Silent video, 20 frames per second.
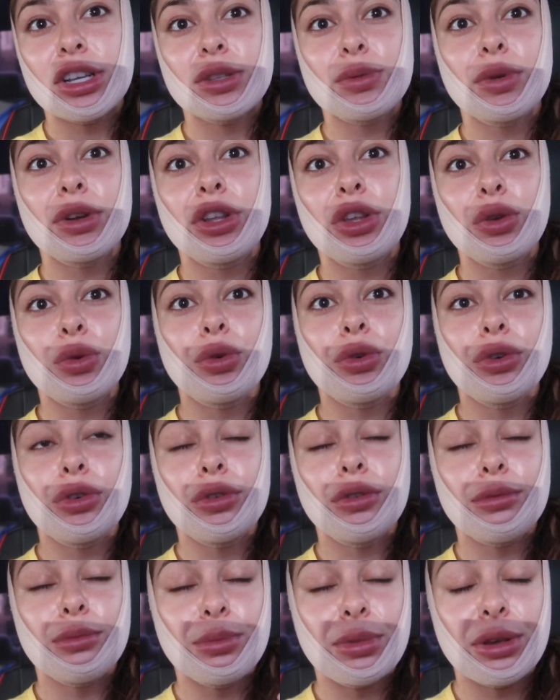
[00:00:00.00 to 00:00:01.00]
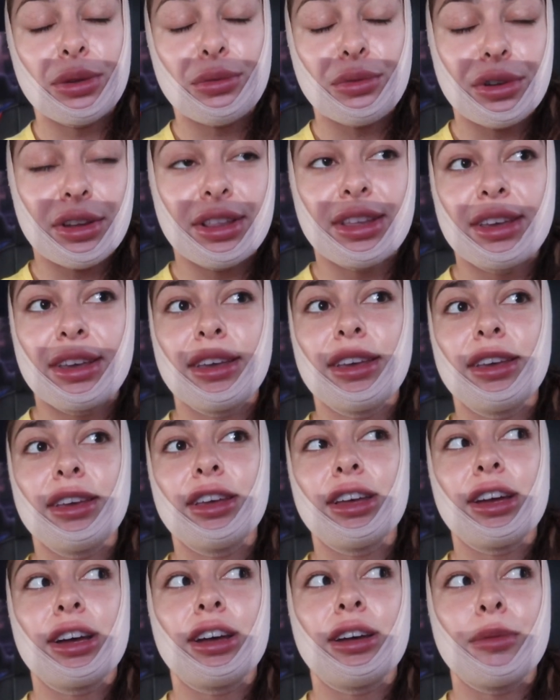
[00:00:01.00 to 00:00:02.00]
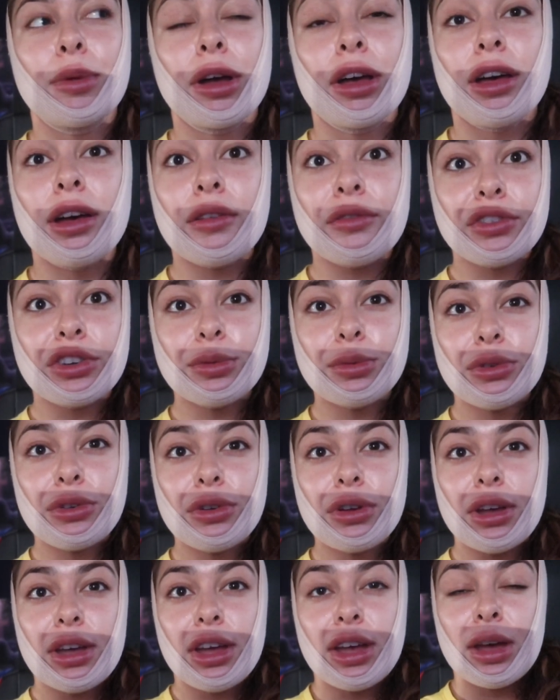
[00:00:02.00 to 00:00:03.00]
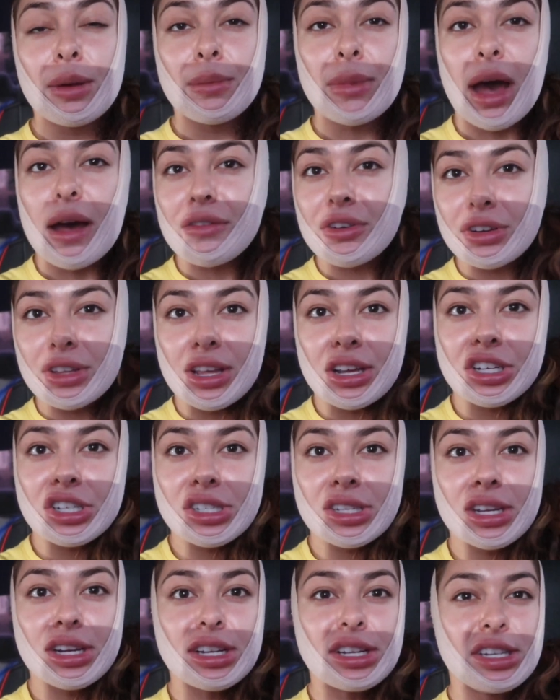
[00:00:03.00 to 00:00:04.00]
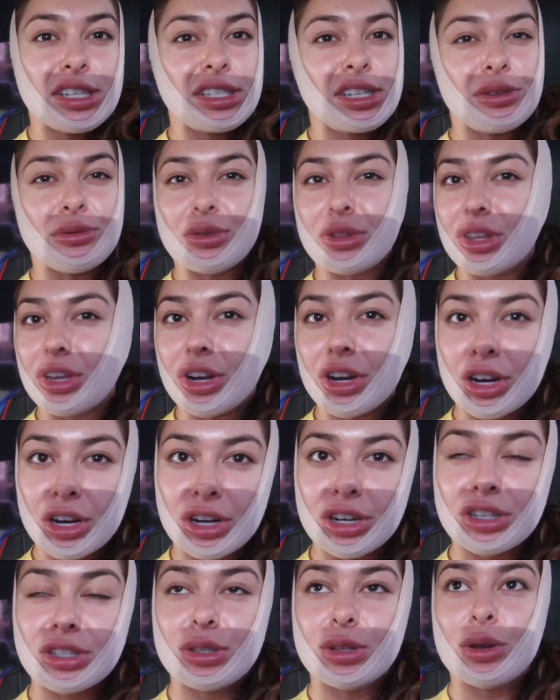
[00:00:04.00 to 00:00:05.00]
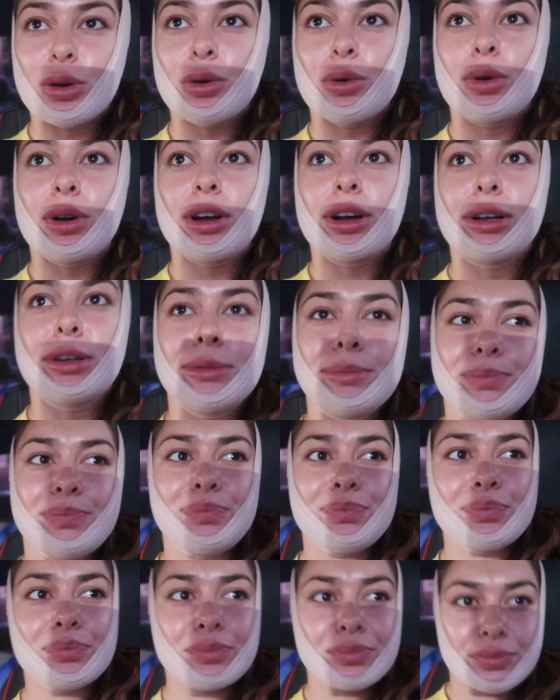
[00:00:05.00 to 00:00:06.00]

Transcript: that's when you will be really um, uncomfortable. But after that, she said it doesn't really hurt. So um,